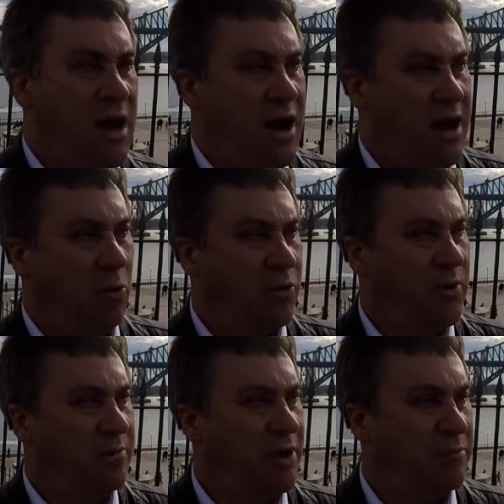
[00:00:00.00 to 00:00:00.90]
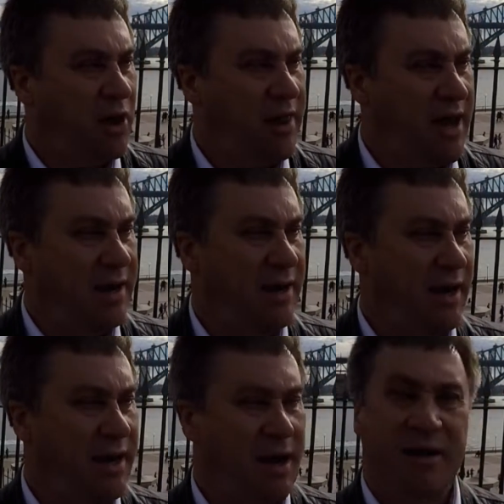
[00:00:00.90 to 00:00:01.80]
Now, what do we mean by that?
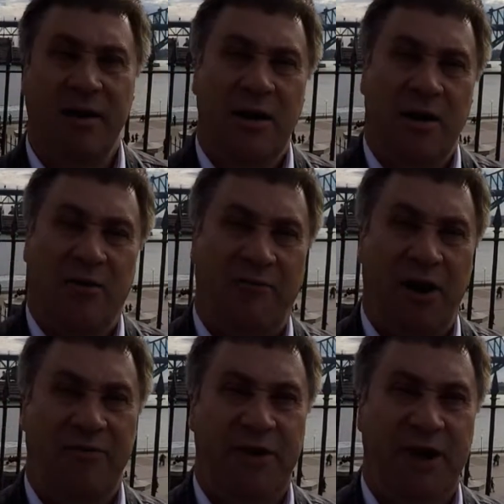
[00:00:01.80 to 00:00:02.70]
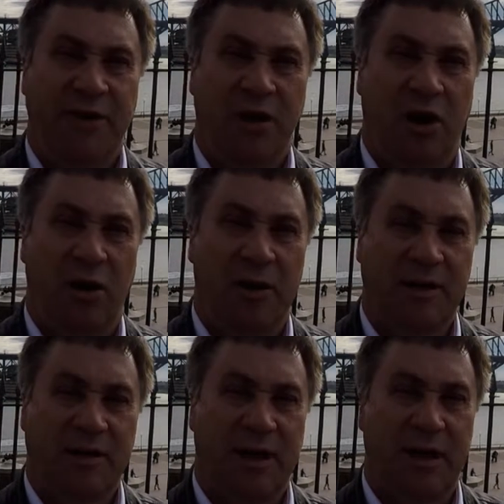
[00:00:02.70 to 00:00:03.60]
Okay, 5,000
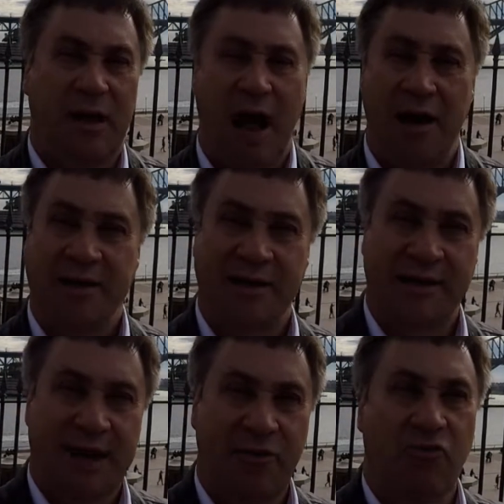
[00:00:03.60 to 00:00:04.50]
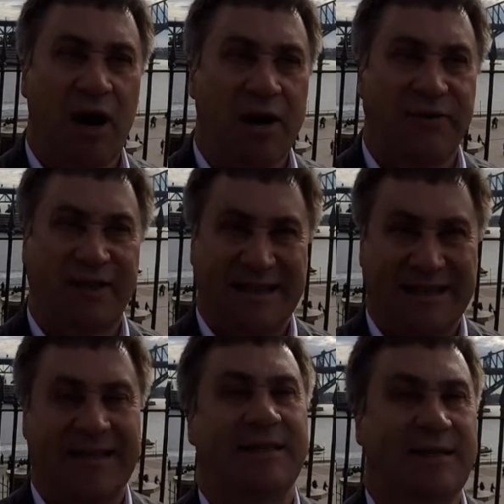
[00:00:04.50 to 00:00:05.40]
kilometres, and it's a set rate of
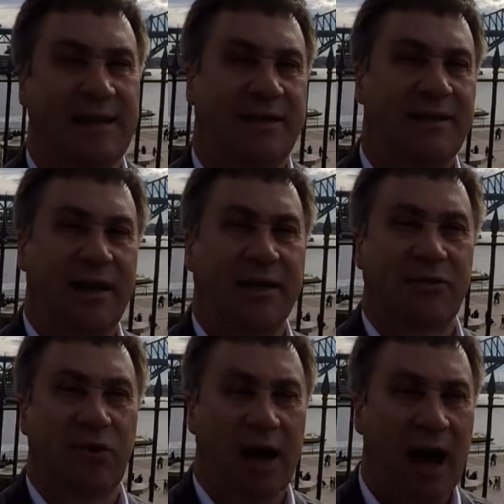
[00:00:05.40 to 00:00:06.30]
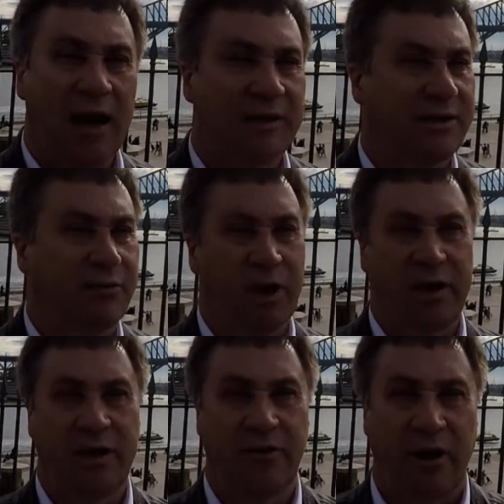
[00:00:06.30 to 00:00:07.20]
66 cents regardless of
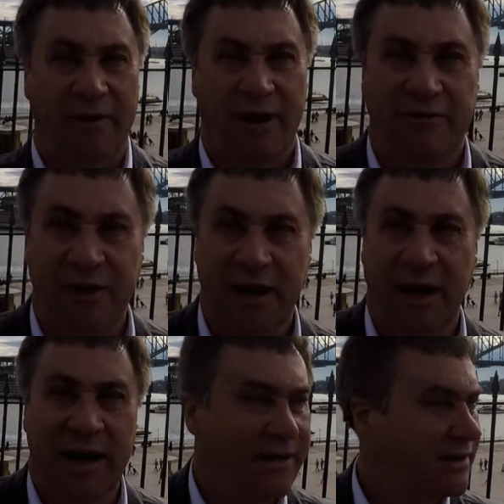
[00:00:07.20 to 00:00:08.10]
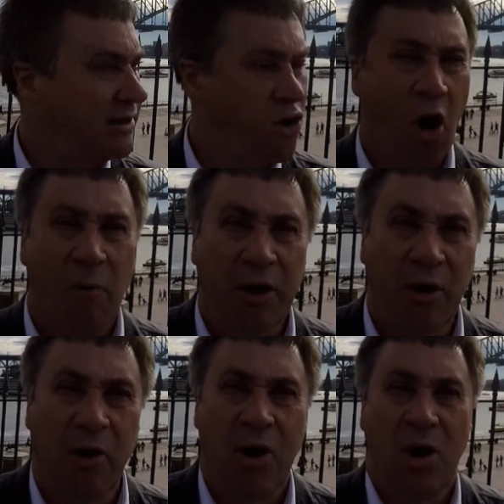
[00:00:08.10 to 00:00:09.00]
whether you're driving a V8 SS
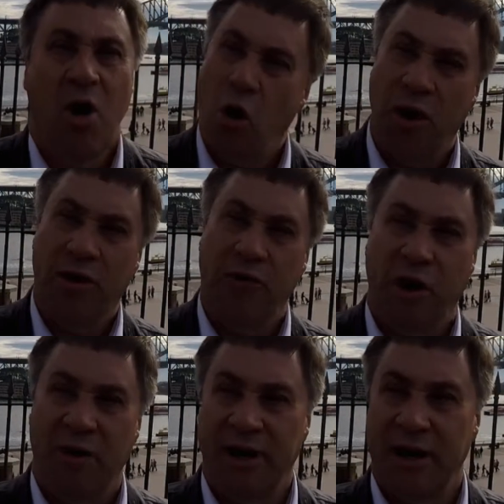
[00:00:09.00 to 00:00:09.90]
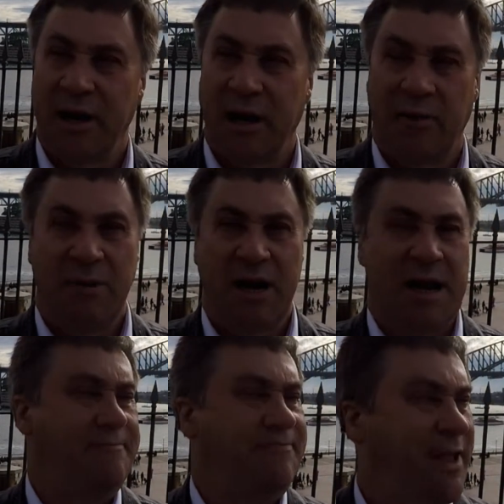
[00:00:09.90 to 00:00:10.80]
Commodore or you're driving a little
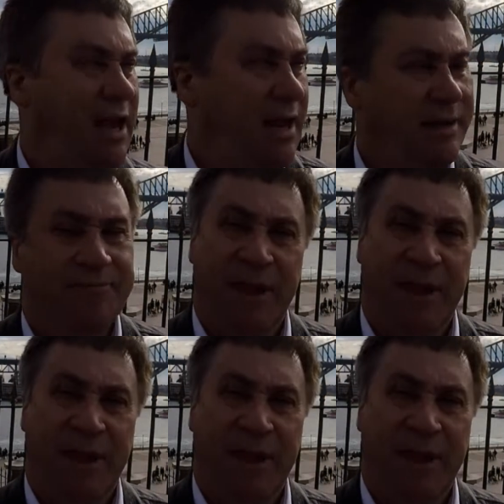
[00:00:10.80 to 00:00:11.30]
Mini, okay?